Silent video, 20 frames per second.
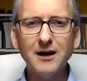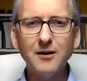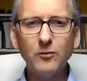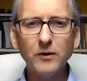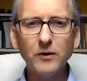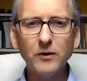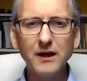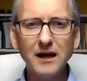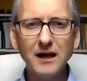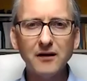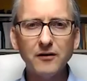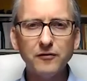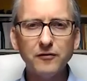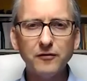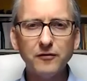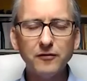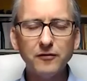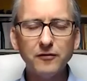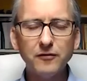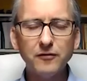We
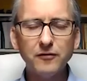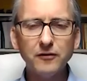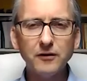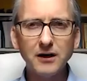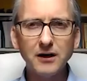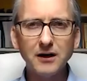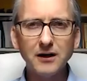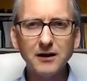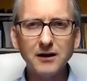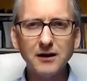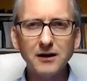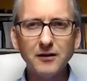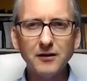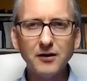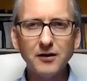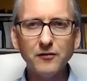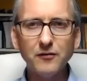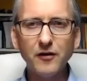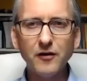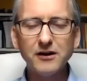have
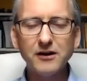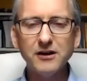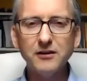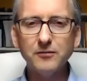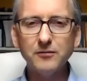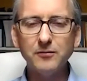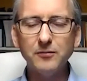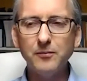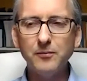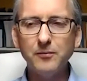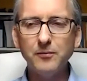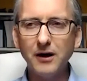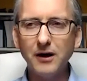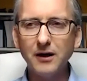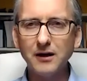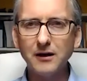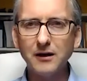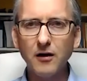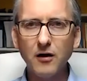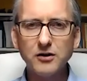a very
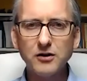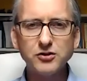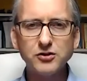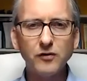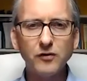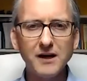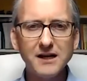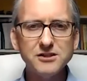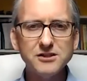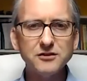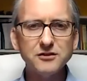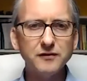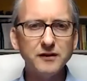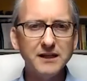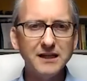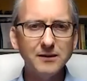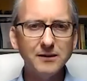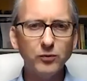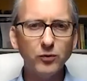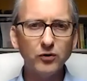large range of
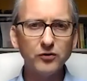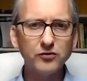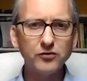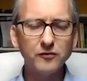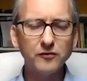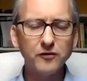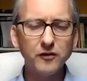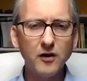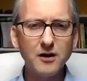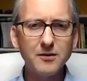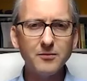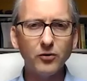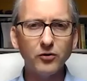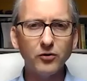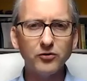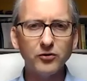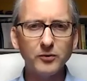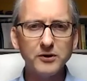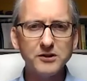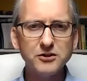knee boards and flight
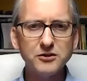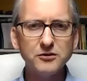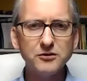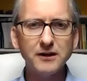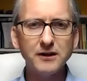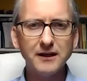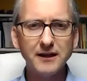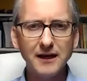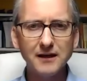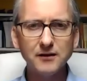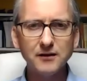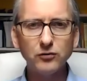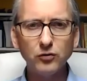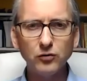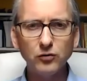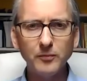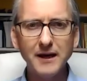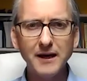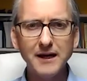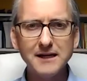boards that we do, again,
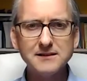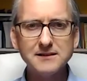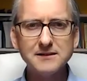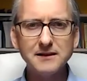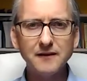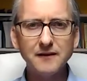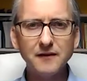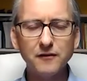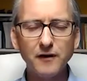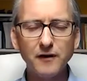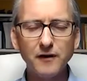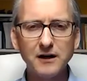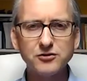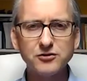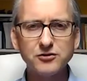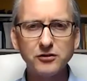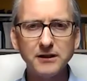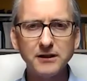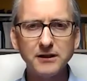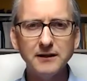all made in the
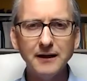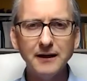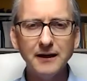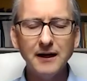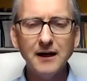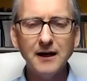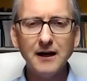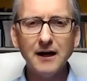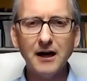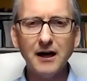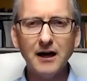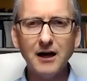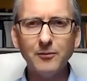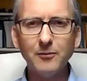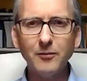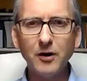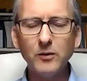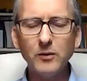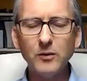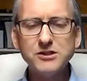factory.
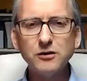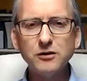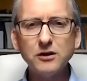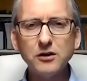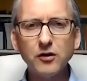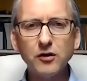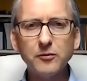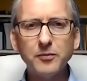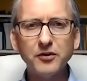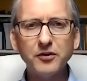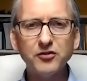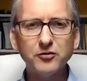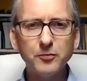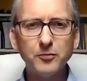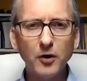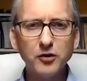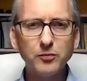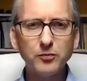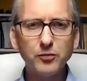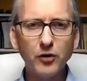And we do a lot of
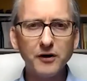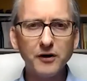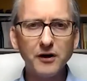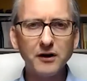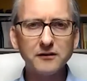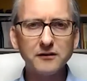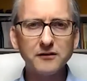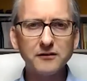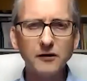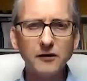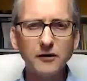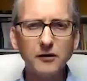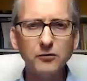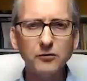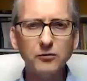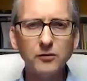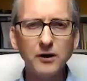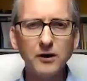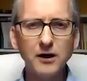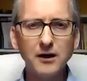bespoke products.
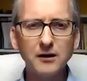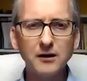So,